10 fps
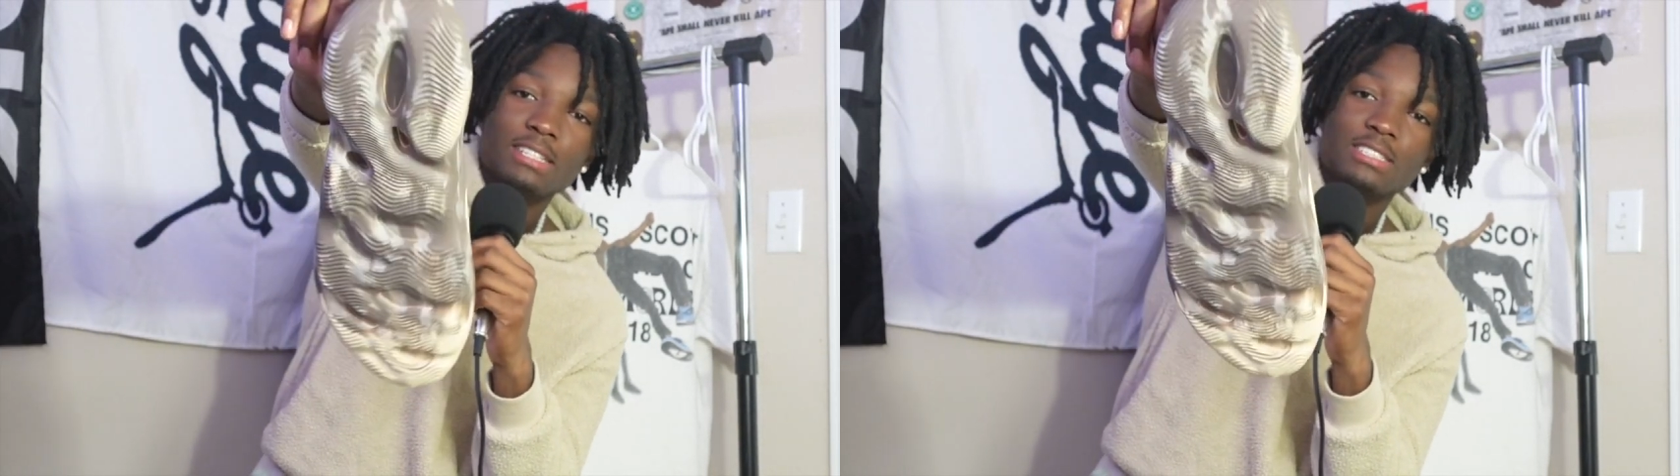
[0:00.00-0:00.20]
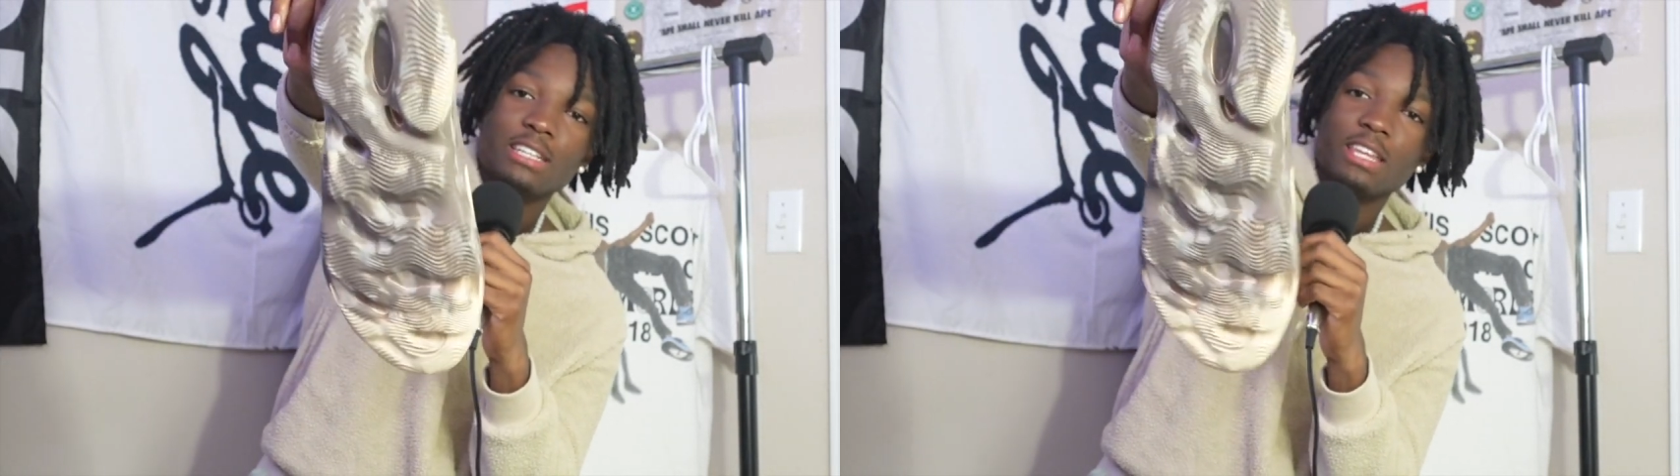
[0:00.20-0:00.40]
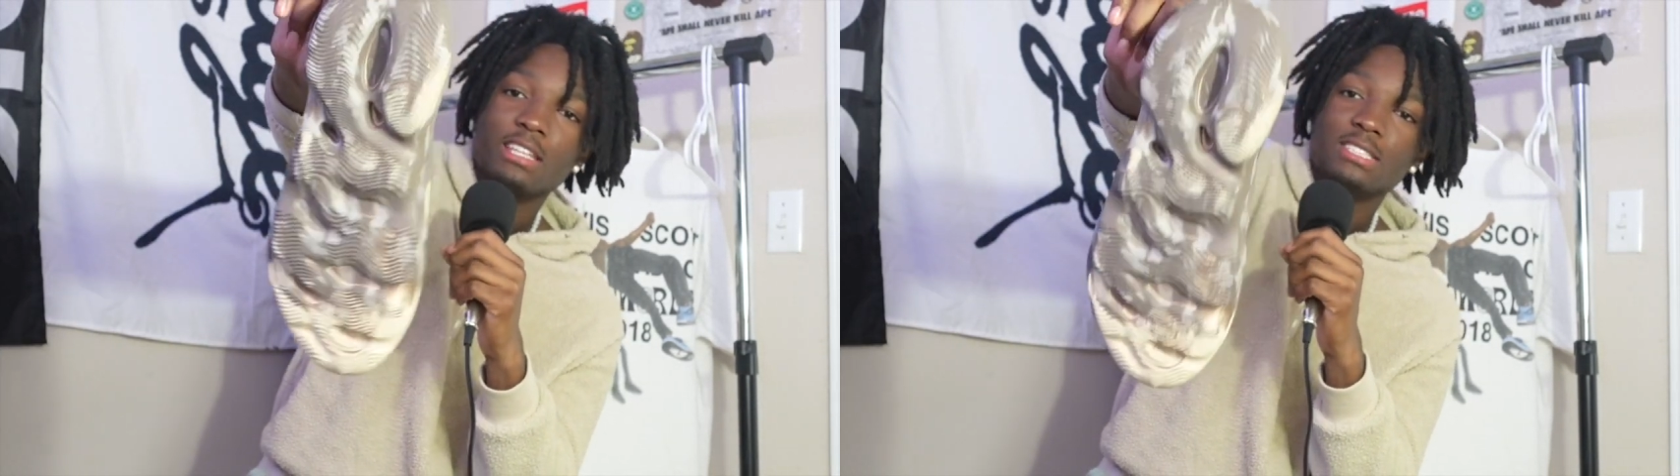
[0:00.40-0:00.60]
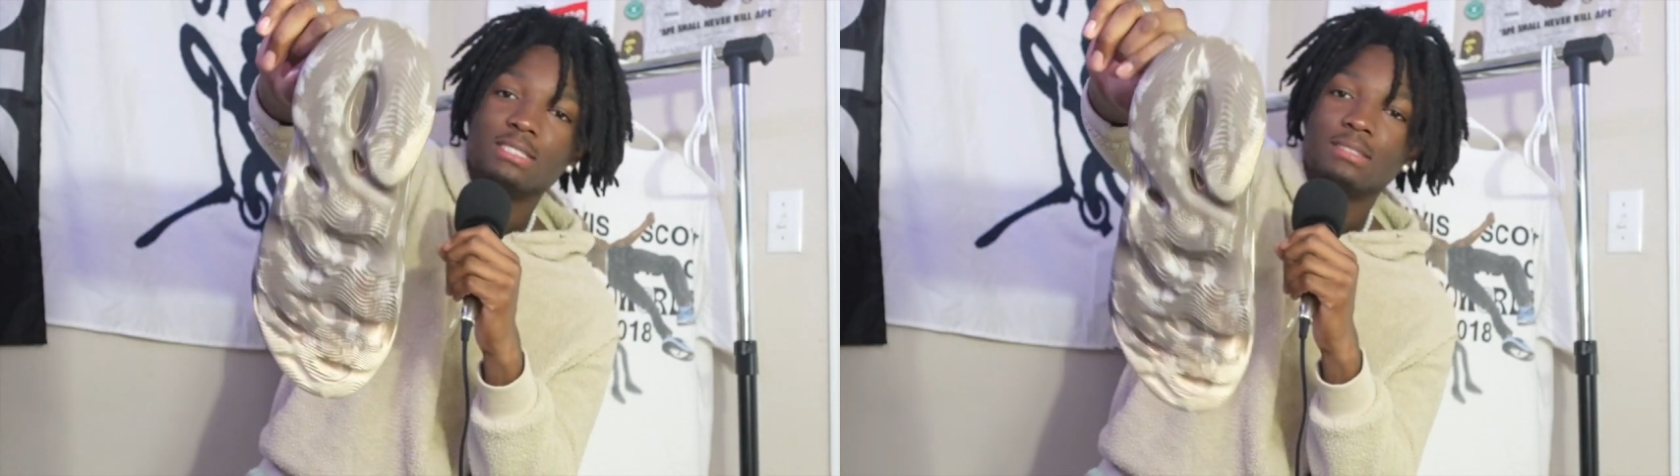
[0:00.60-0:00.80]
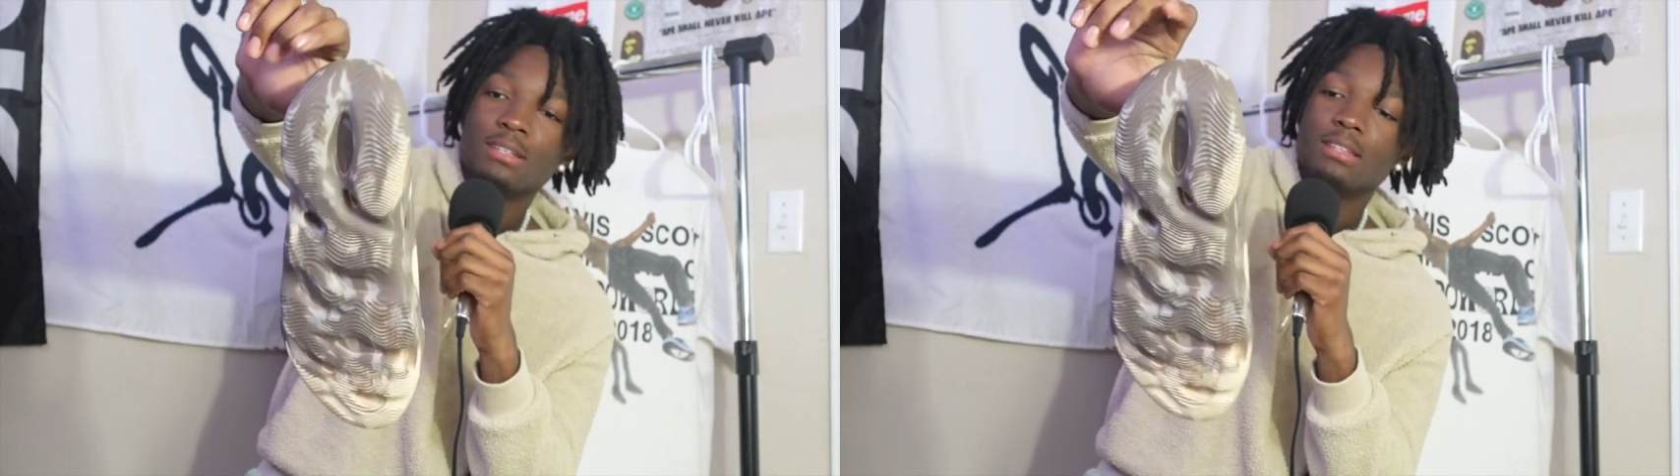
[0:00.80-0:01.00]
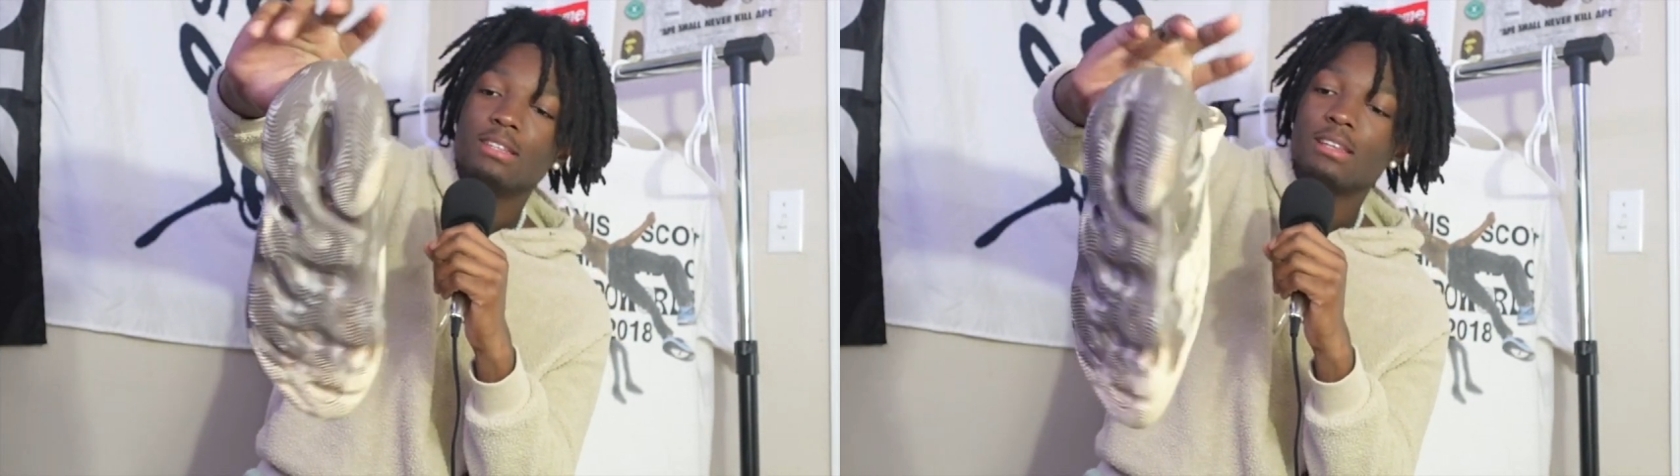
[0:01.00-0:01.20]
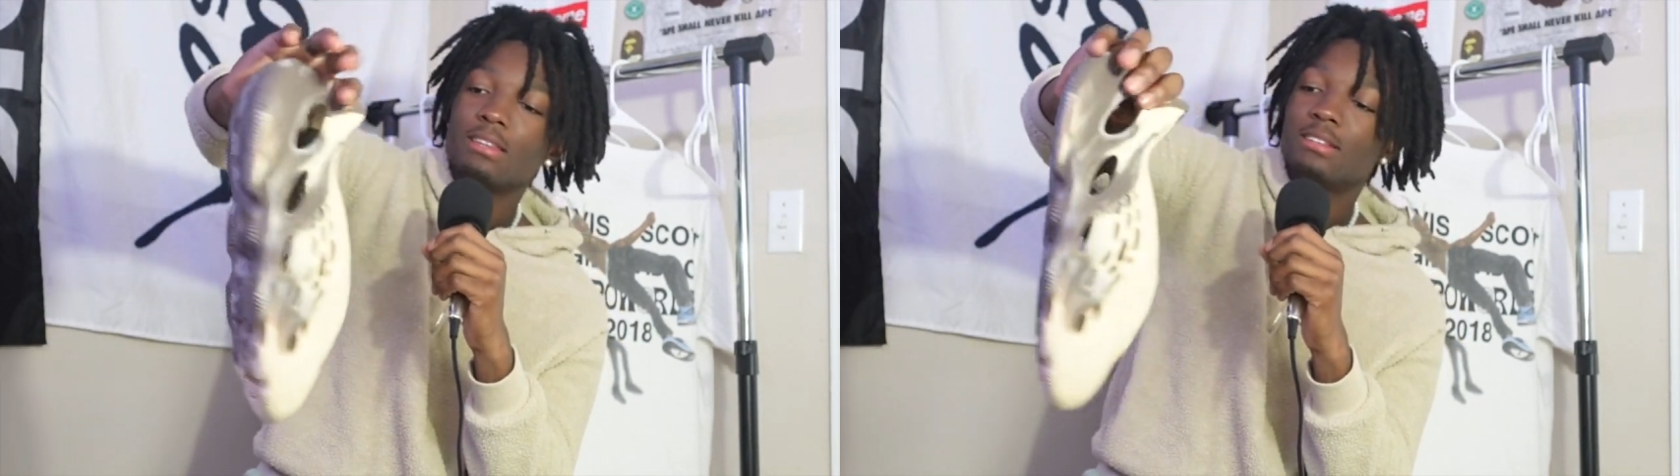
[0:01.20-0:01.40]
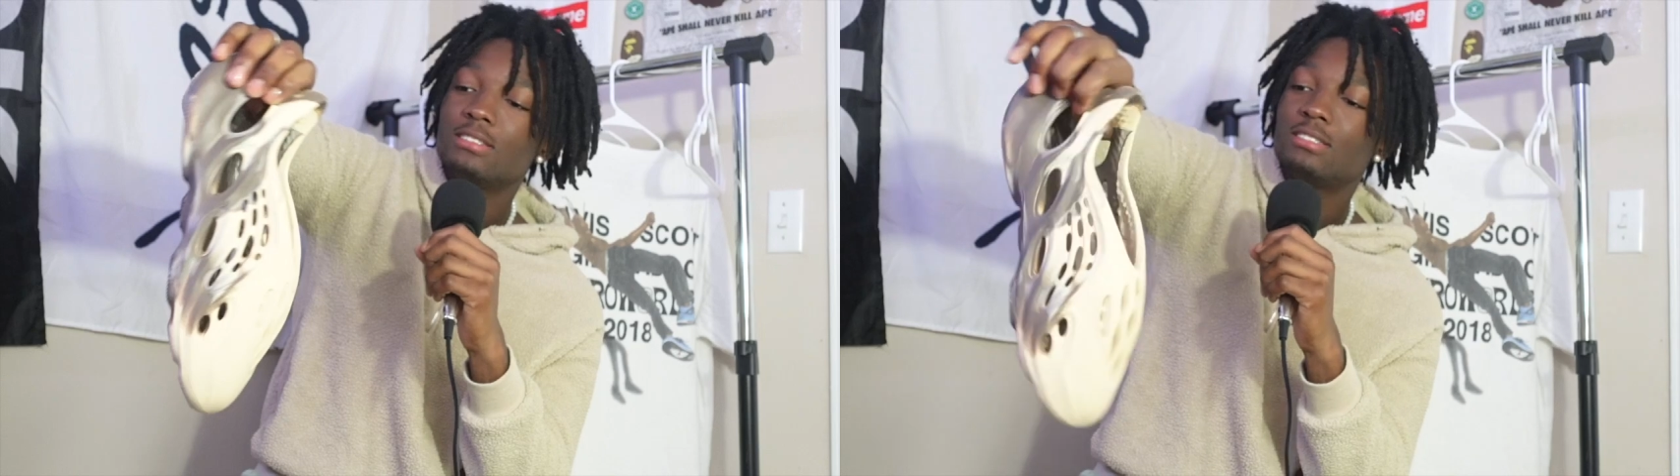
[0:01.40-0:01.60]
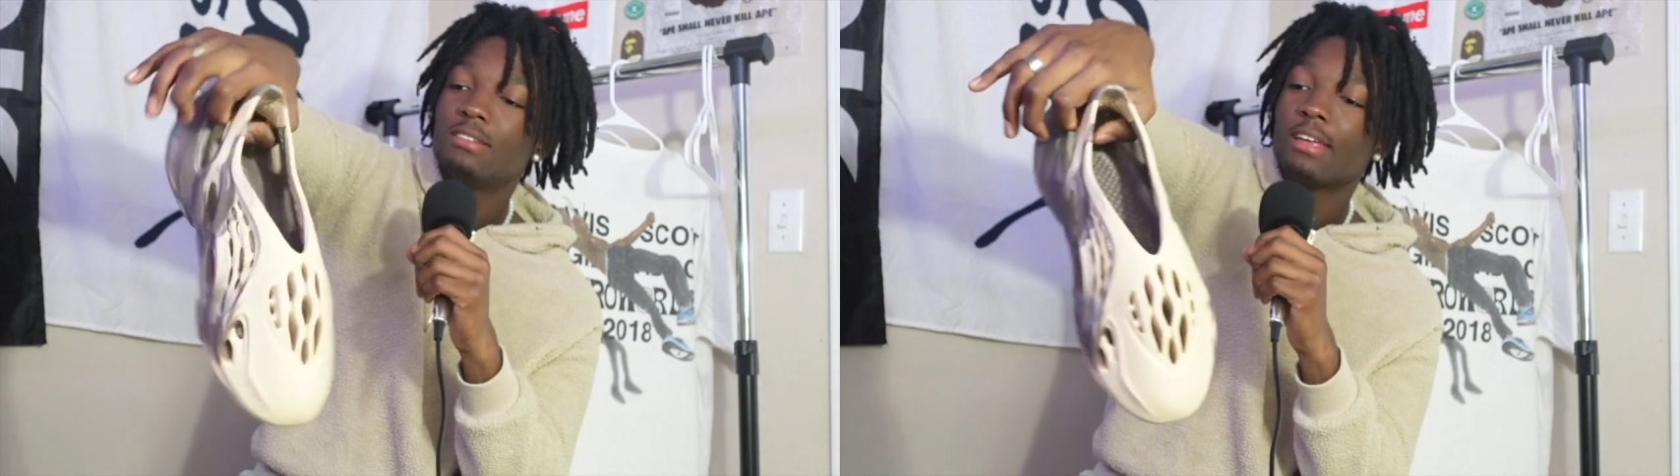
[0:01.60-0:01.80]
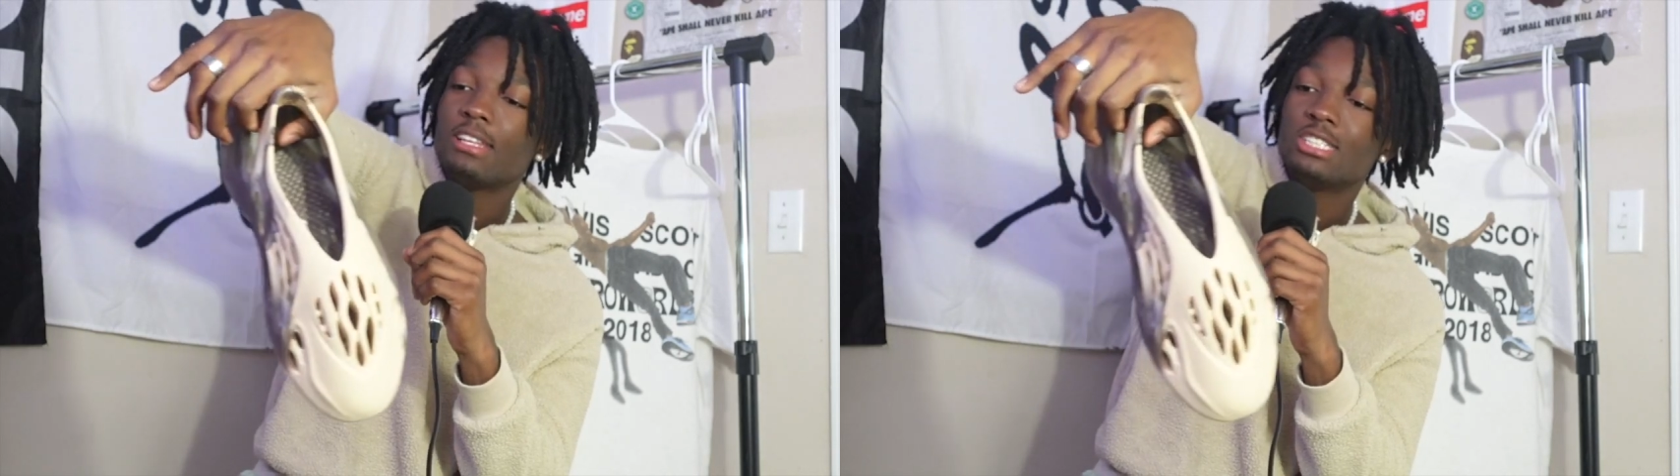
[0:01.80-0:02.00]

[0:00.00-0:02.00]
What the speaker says: just look at the